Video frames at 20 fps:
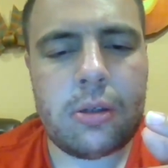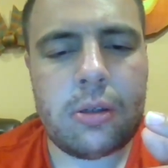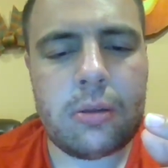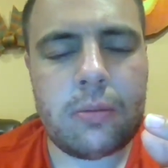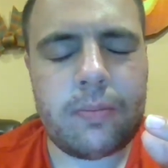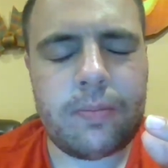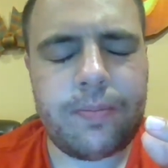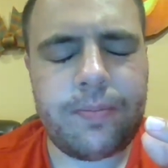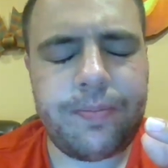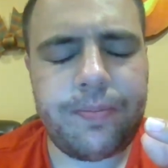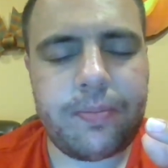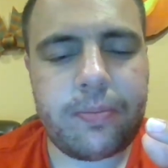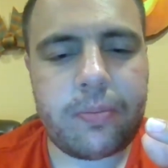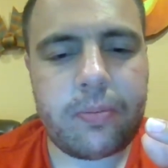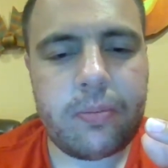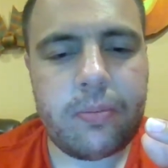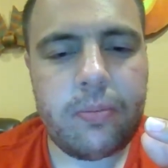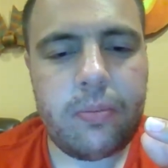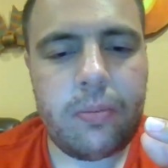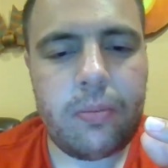
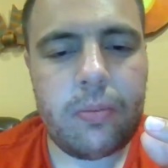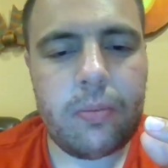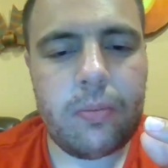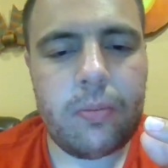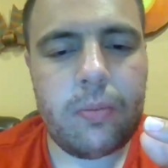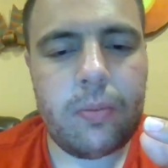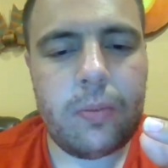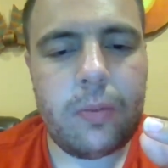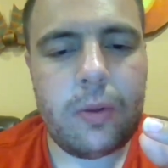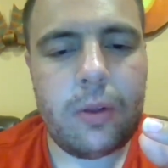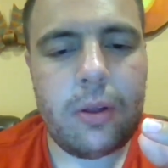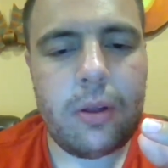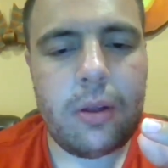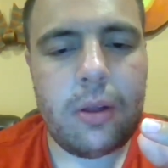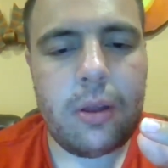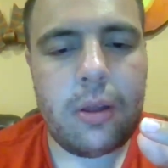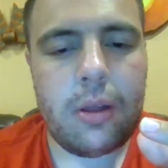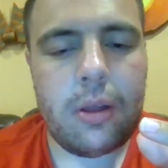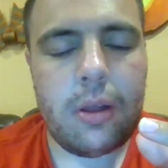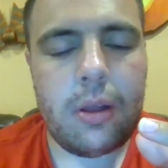
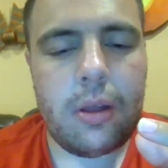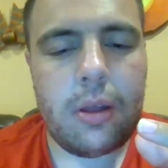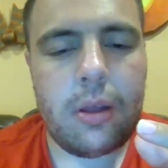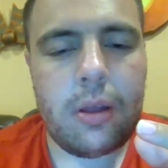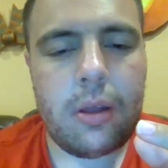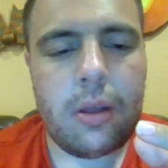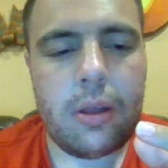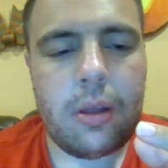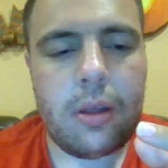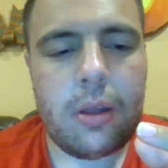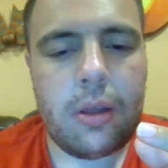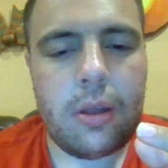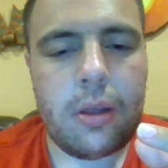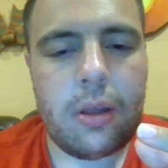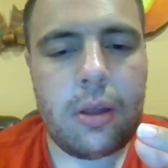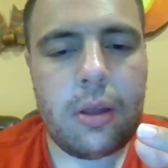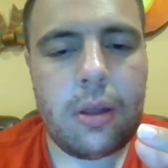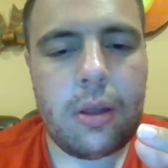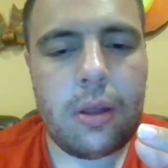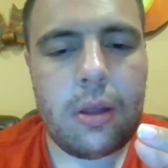
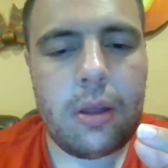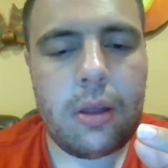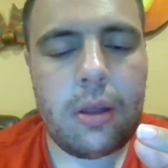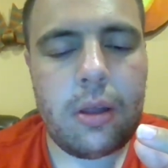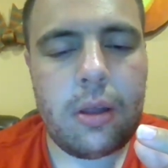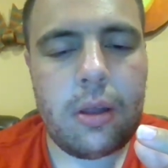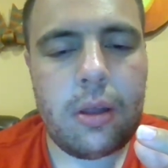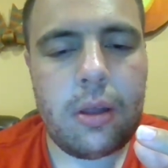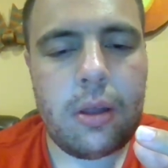No one is speaking in this clip.